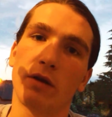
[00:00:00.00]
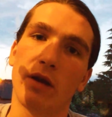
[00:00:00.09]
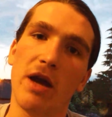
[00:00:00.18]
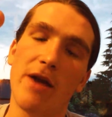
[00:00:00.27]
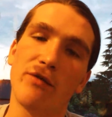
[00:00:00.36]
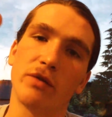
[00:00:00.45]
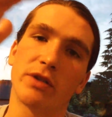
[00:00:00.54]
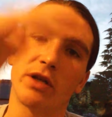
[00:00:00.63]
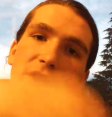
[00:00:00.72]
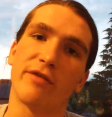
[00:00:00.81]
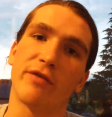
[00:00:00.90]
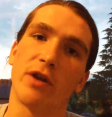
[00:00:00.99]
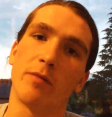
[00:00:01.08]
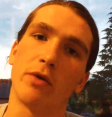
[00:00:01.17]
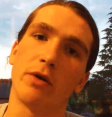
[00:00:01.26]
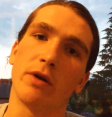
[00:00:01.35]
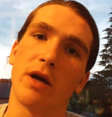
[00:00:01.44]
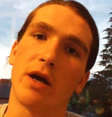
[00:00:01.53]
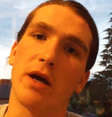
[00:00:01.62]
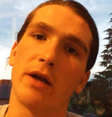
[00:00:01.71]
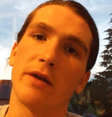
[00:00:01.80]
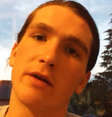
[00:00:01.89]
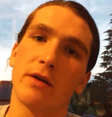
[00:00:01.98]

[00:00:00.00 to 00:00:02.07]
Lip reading: everyone's got a different number, and